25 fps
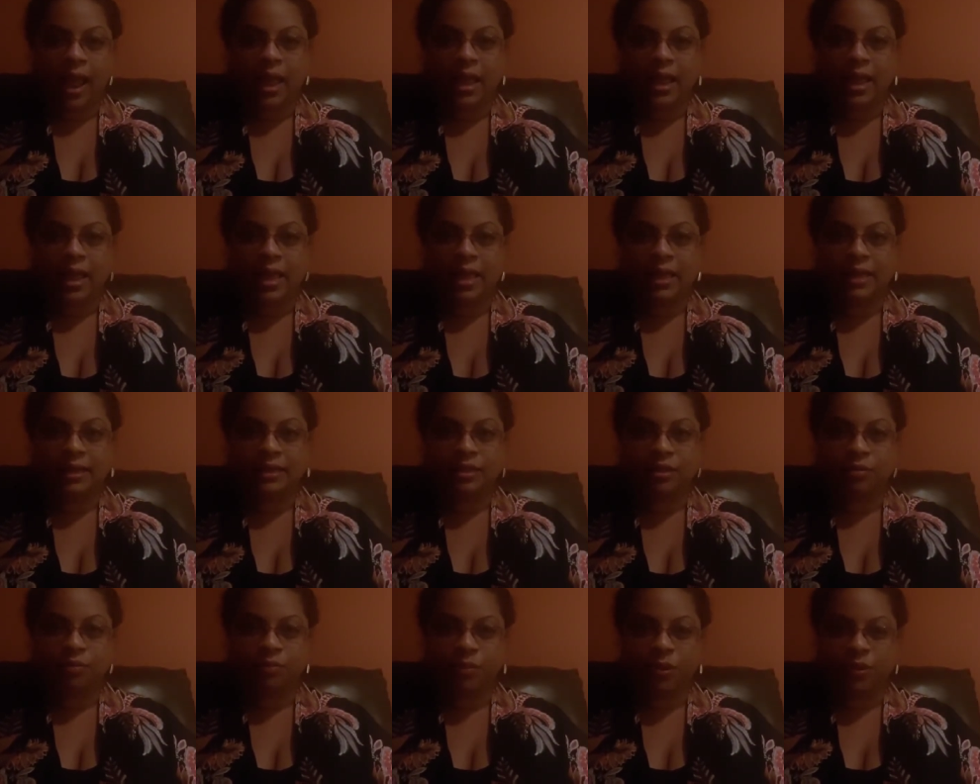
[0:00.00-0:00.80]

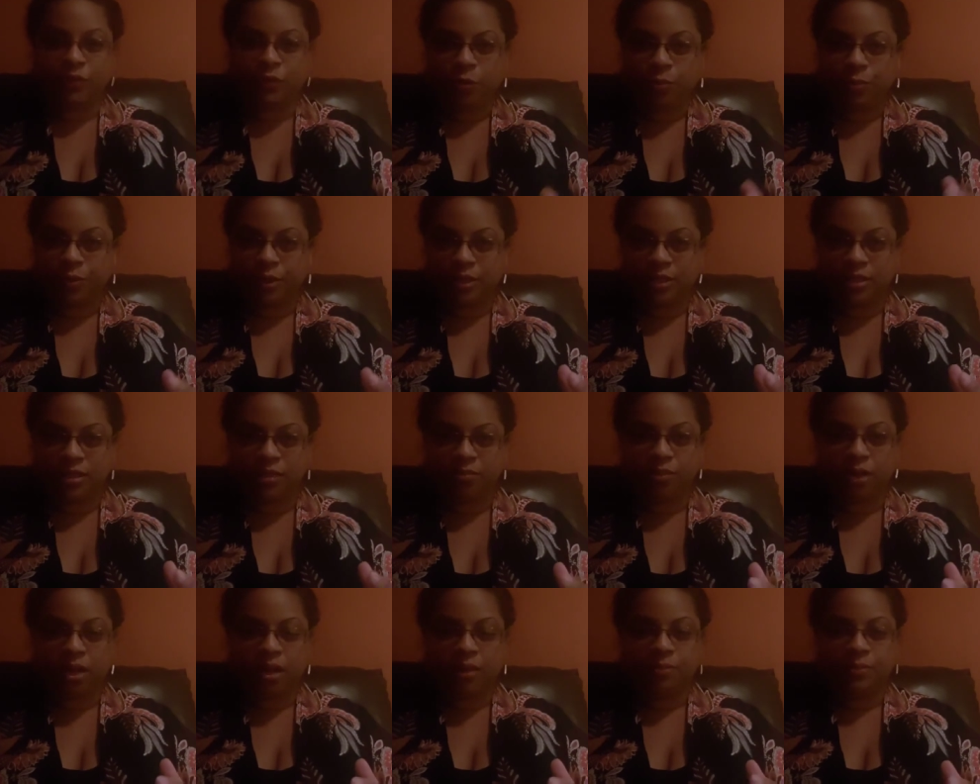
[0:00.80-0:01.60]
And if you put
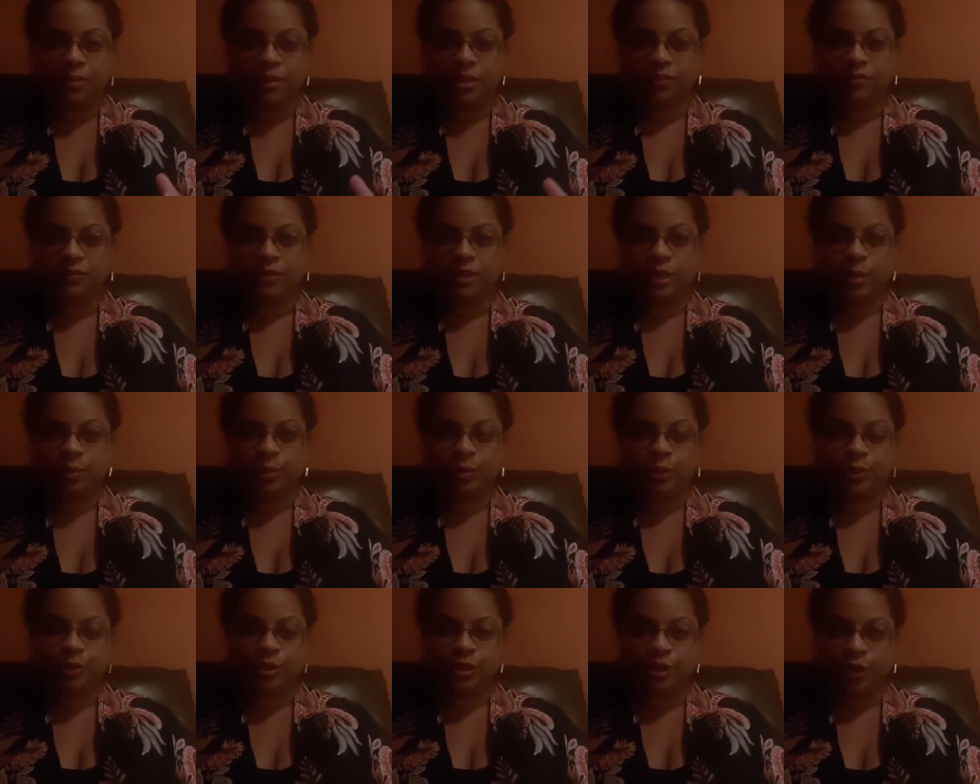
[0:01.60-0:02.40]
some uplifting
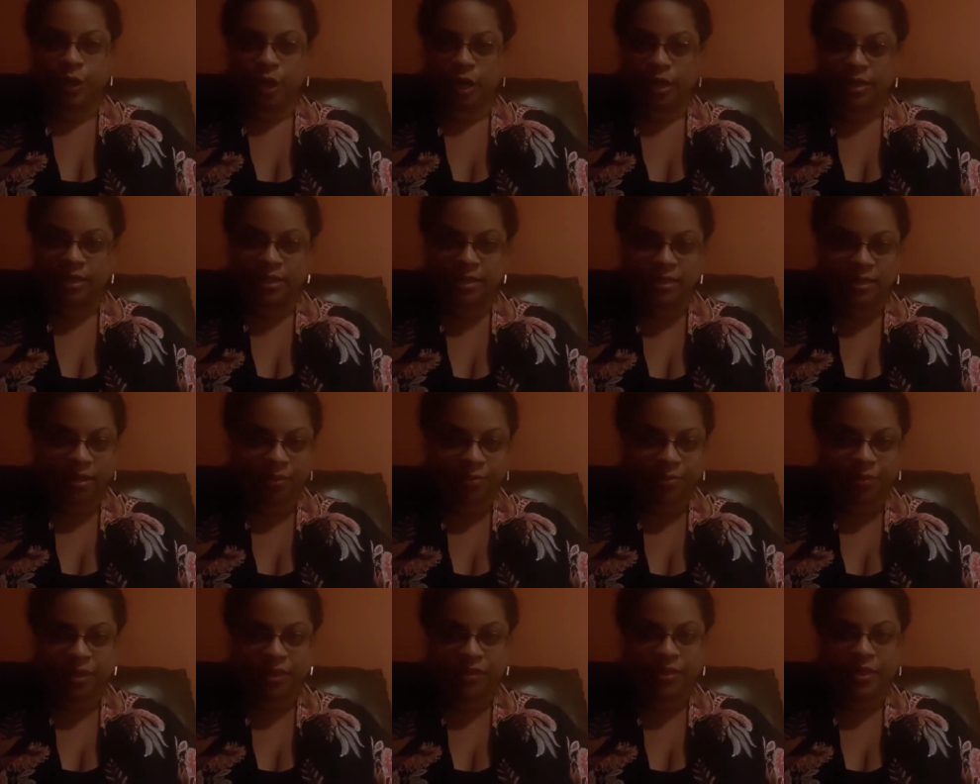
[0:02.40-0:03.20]
music on,
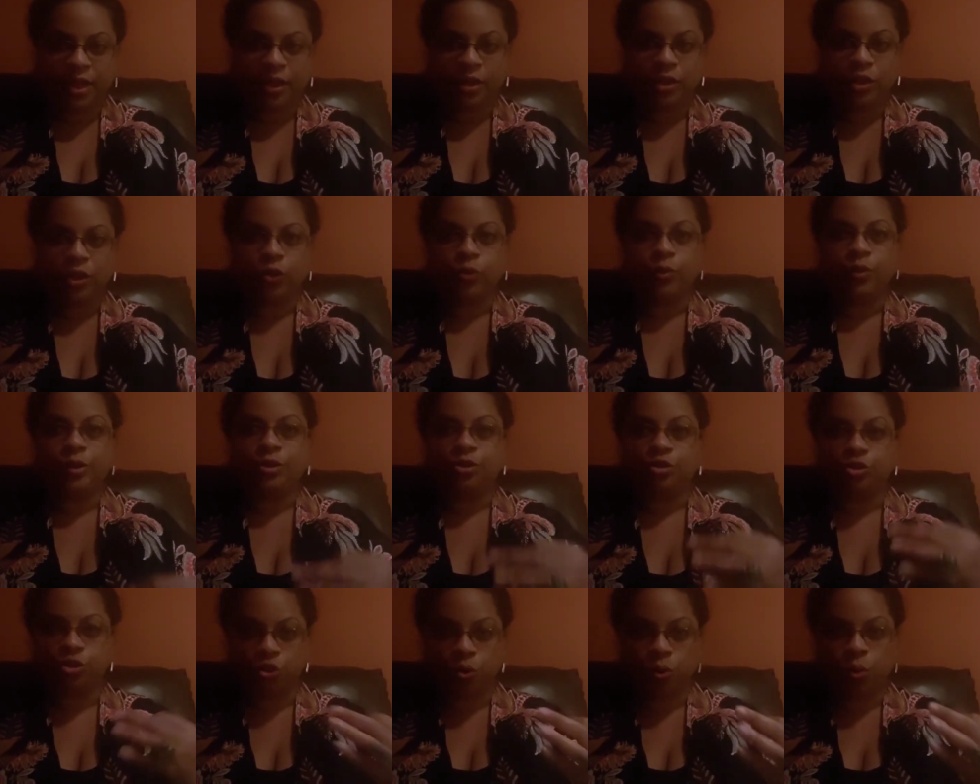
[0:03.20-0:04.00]
something that you
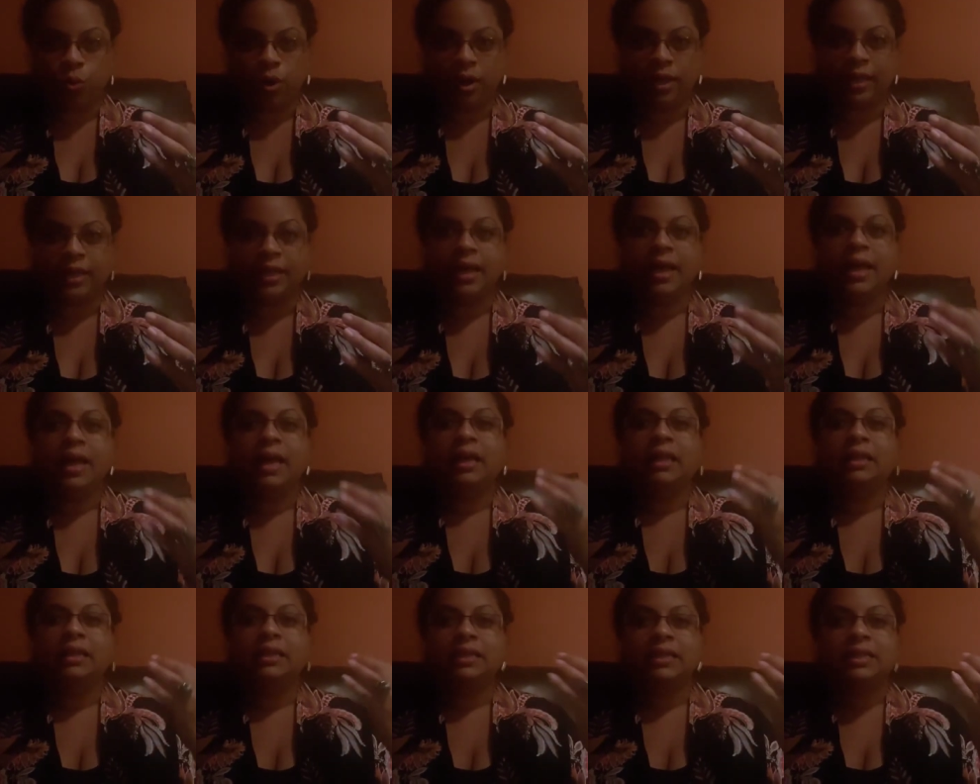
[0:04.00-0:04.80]
enjoy
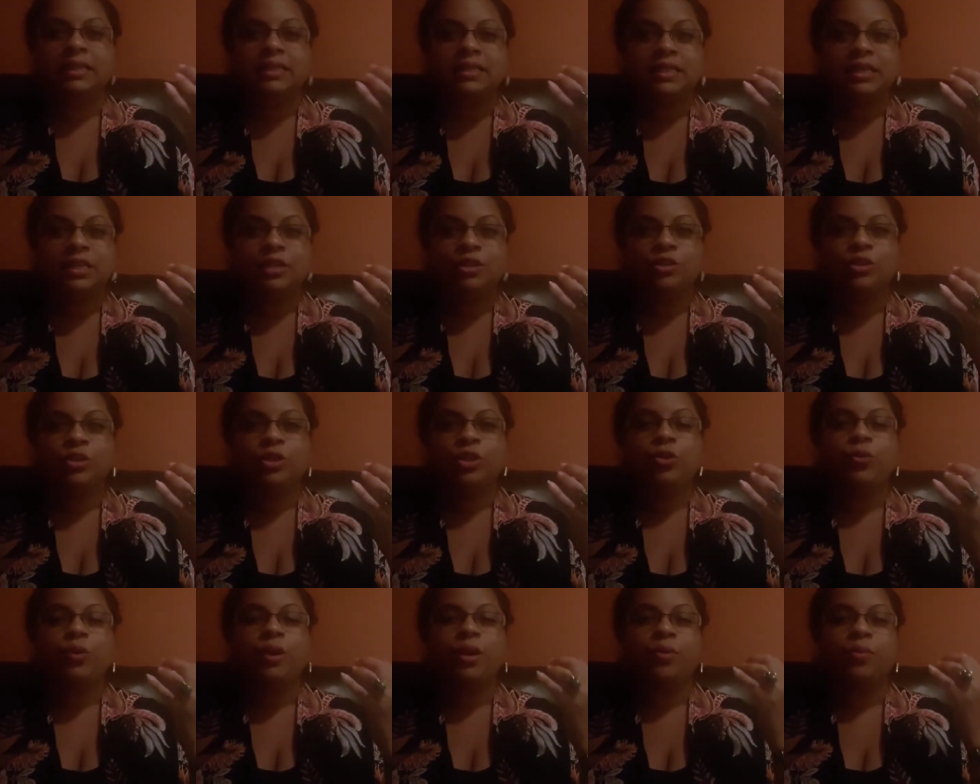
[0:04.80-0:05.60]
listening
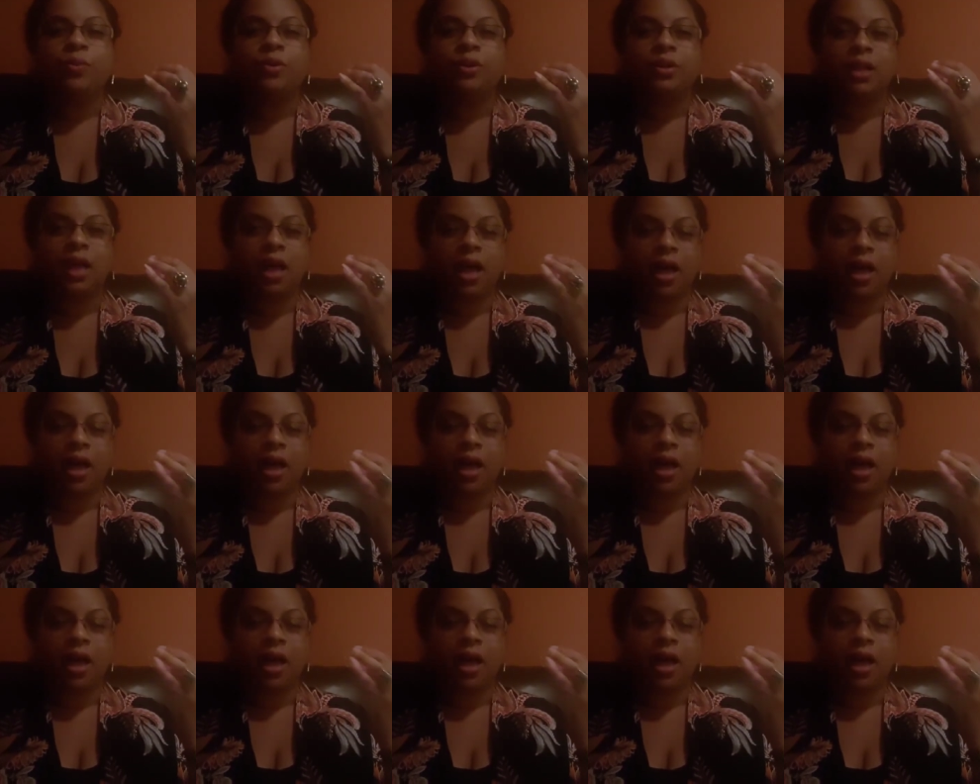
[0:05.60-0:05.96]
to, it will